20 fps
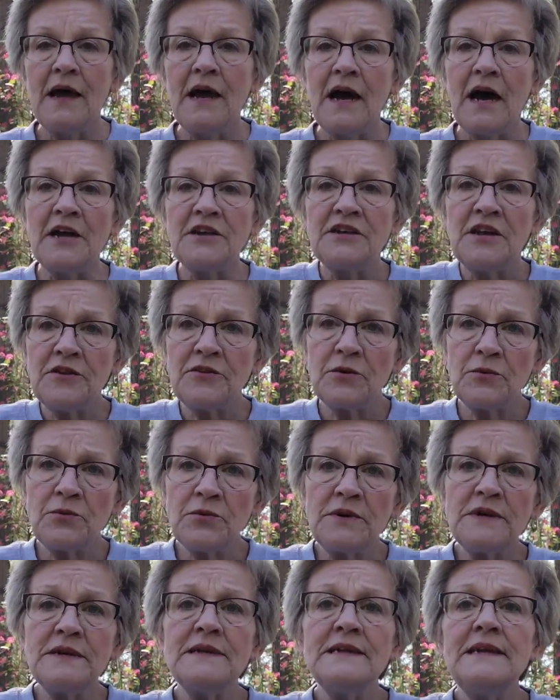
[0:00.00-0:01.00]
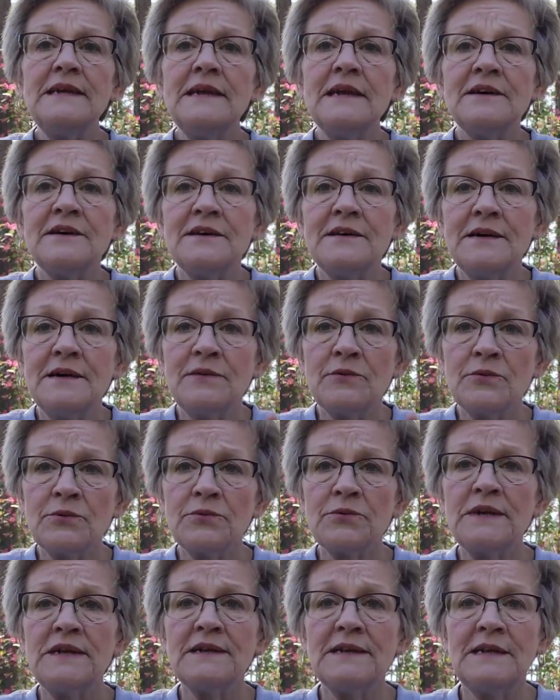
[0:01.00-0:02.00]
Another really
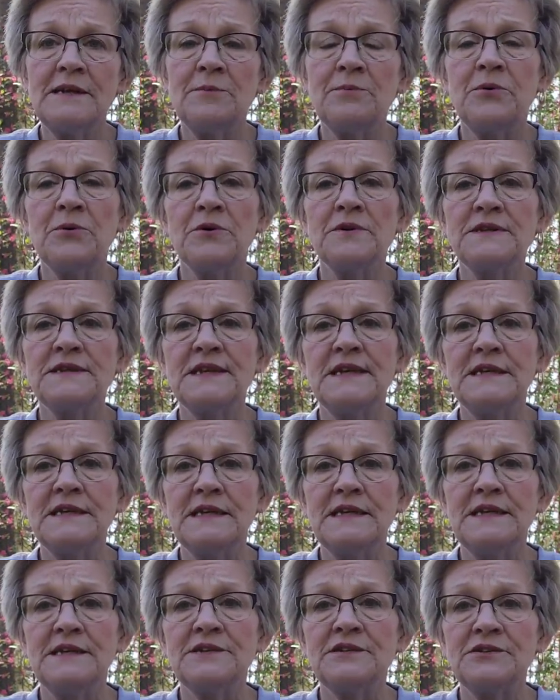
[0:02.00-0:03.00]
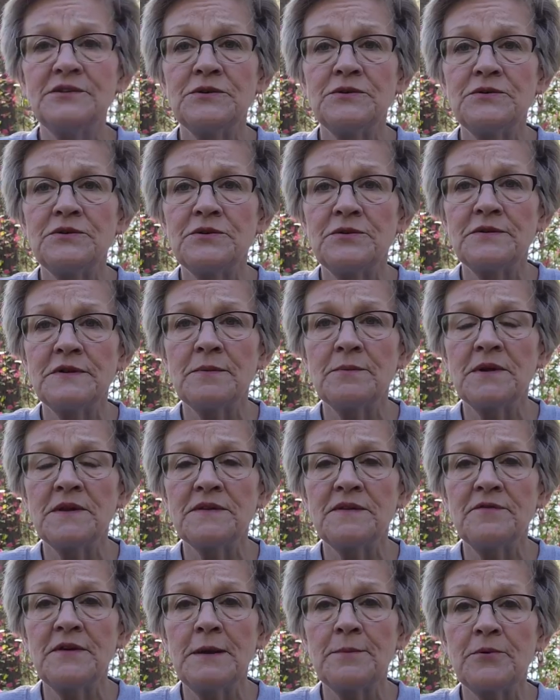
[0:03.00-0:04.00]
important thing you need to do during the month
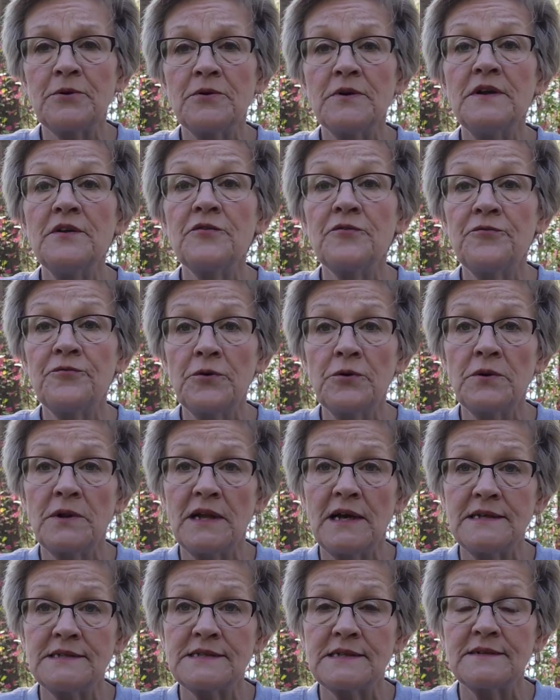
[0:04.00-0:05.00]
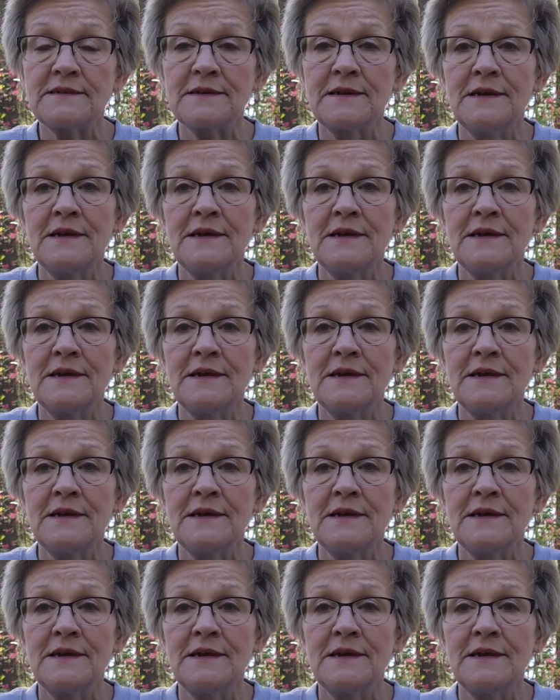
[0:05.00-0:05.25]
of April is fertilizing.